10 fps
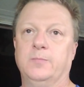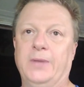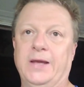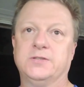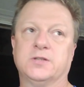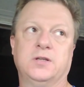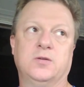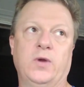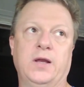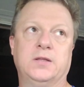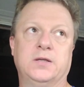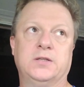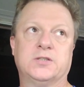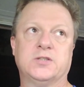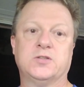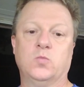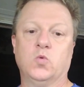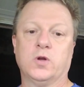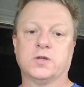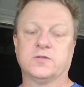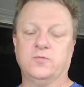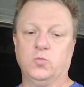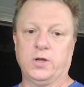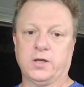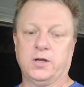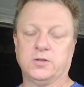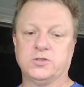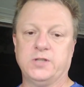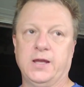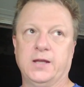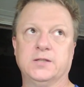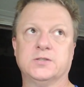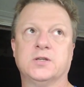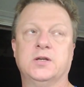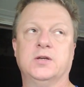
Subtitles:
basically the way the system works, from what I can understand, is